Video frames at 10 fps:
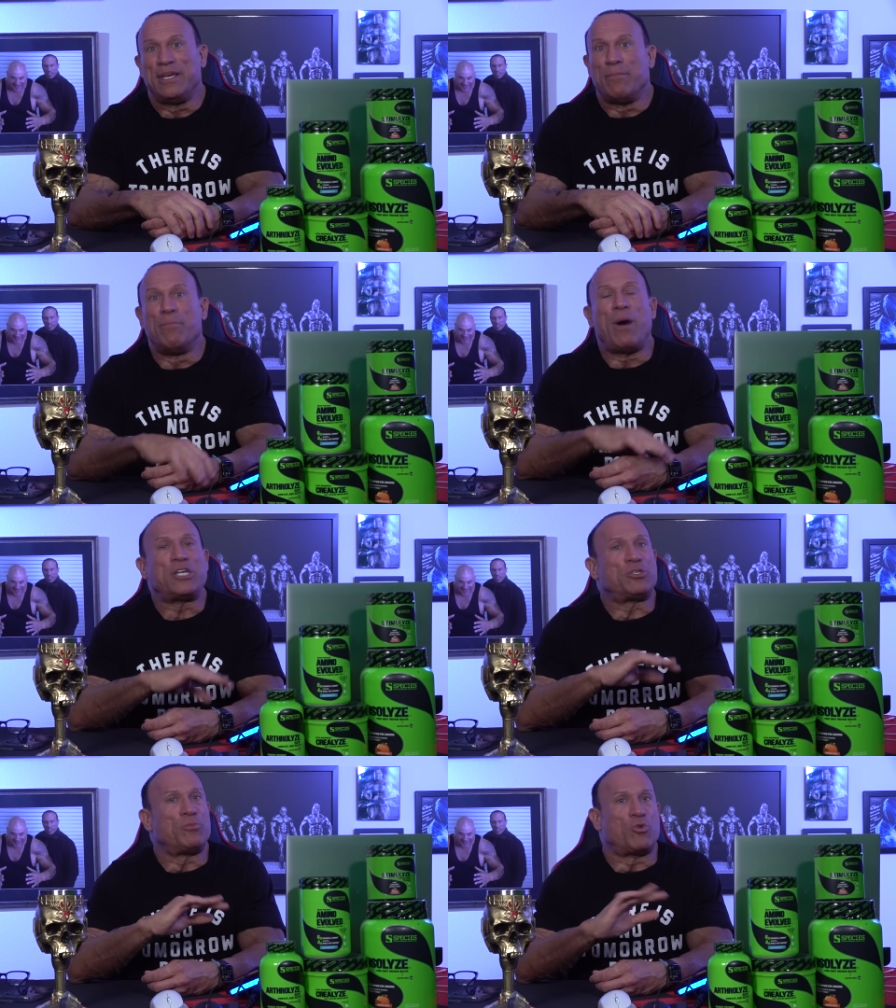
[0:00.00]

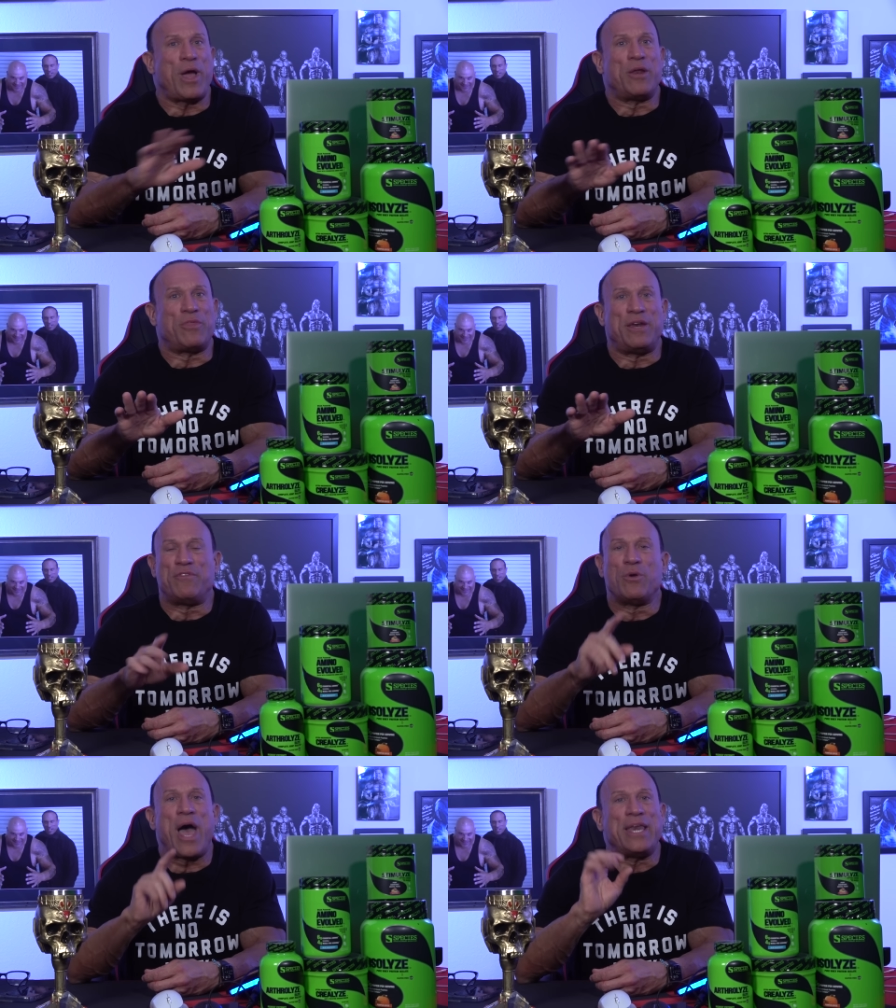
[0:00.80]
Much greater than if
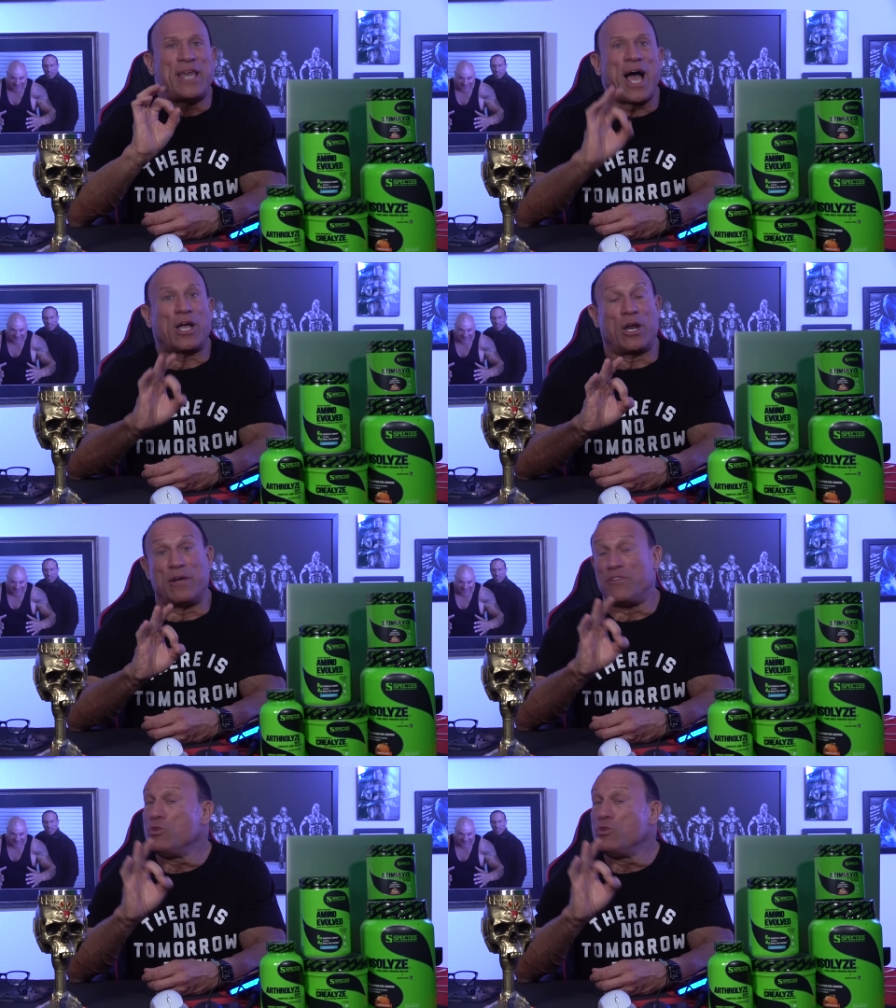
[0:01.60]
you had not gone off.